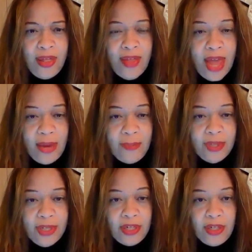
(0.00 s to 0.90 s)
that in
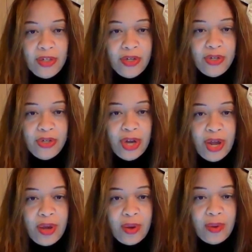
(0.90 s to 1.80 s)
particular
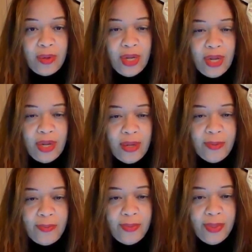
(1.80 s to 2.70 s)
show
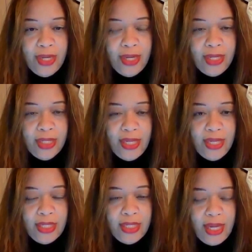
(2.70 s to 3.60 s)
in
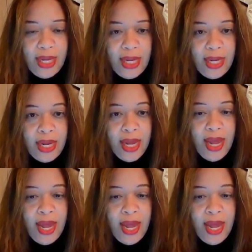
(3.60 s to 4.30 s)
DC.